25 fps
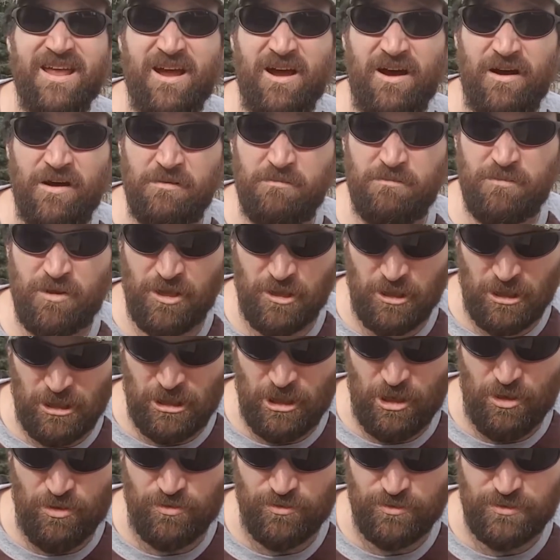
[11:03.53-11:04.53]
come
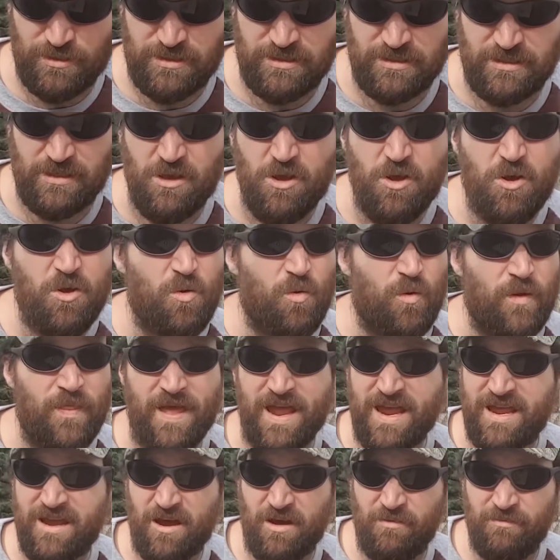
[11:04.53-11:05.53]
close. When
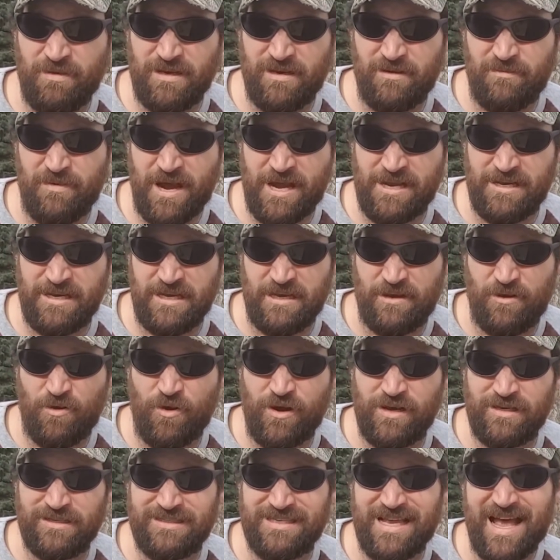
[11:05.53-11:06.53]
they come into my
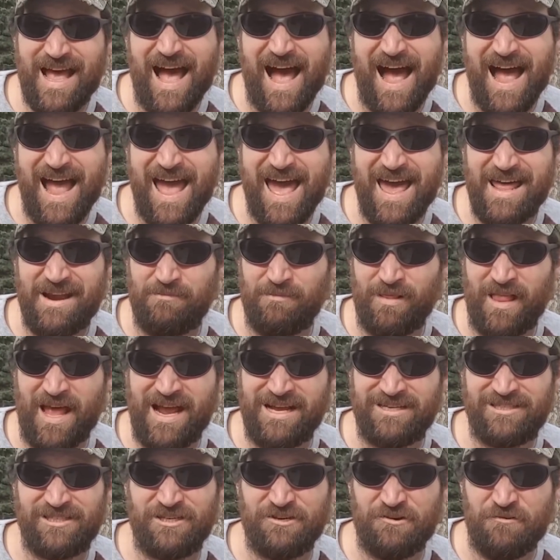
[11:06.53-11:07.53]
decoys, I had them
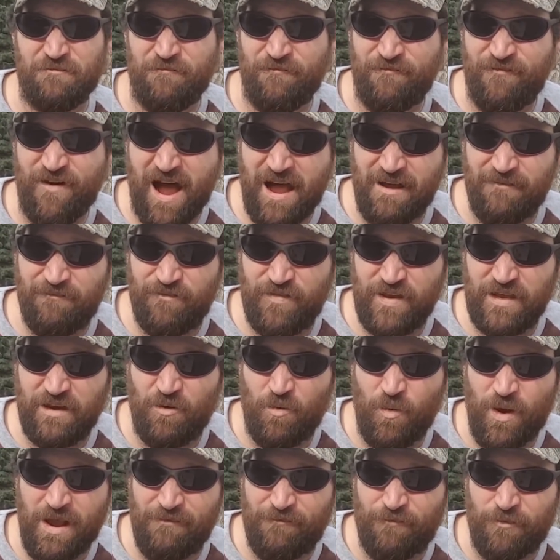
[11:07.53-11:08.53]
last year 5 feet
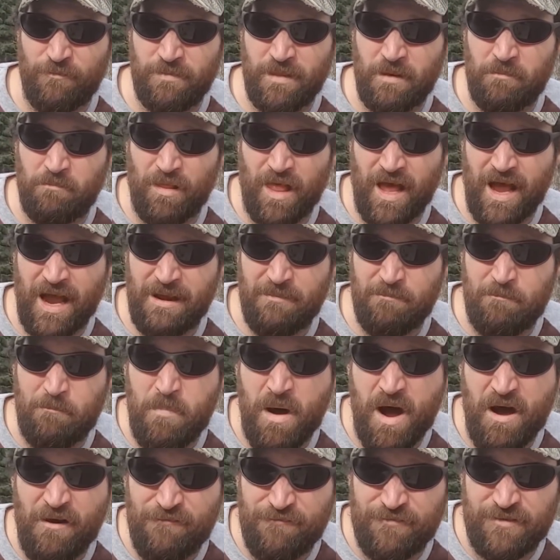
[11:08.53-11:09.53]
away from the blind,
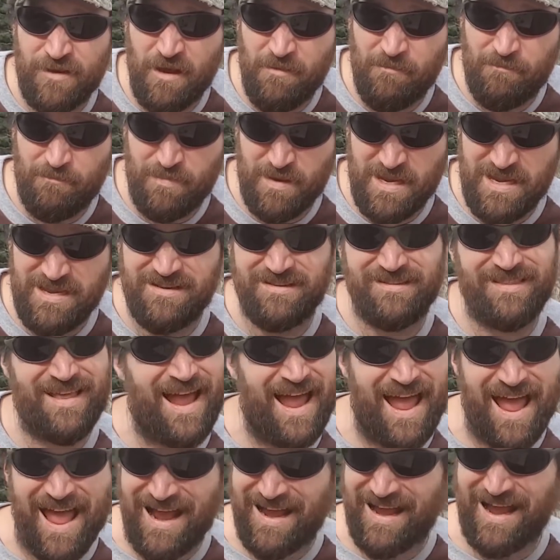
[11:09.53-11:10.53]
puffed up, beating the
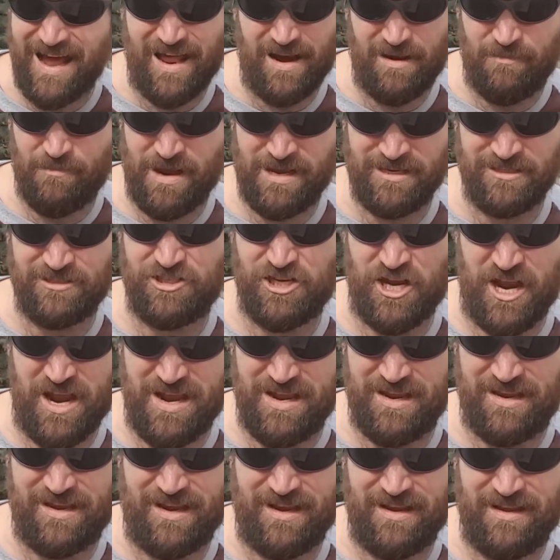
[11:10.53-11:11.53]
heck out of my
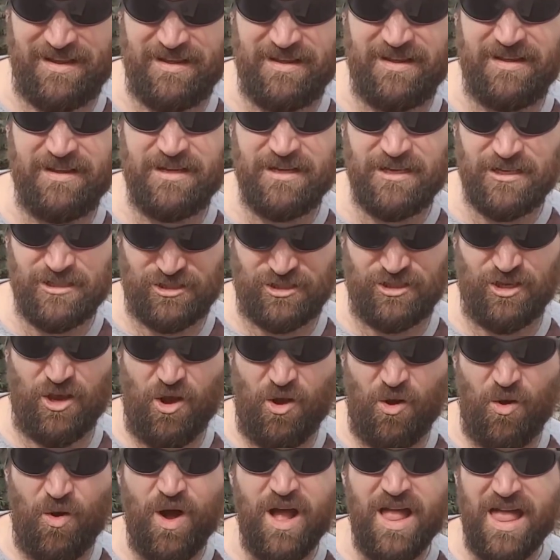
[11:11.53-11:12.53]
Jake.
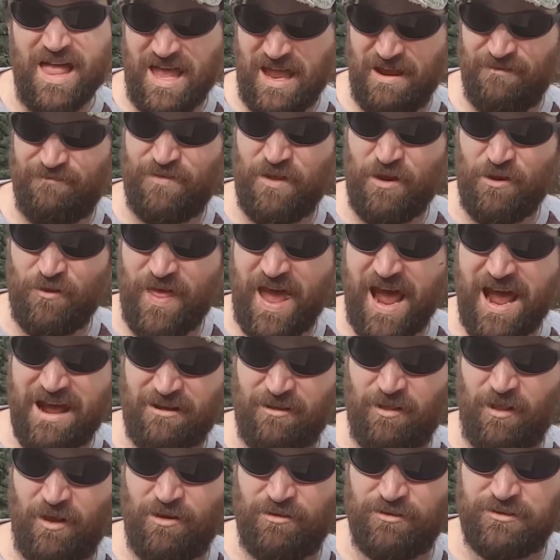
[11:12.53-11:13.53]
So if they're
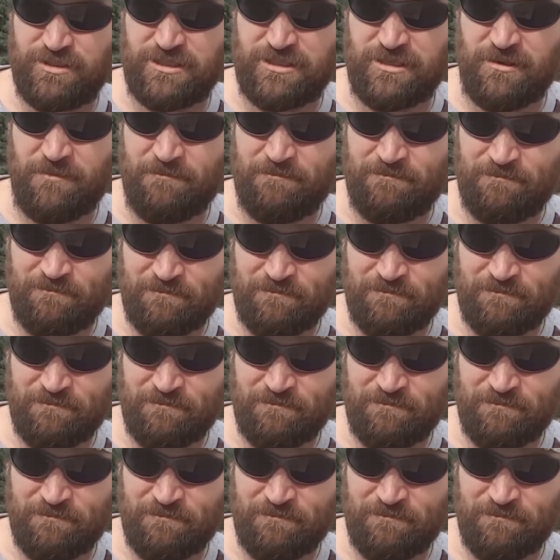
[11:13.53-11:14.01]
that close,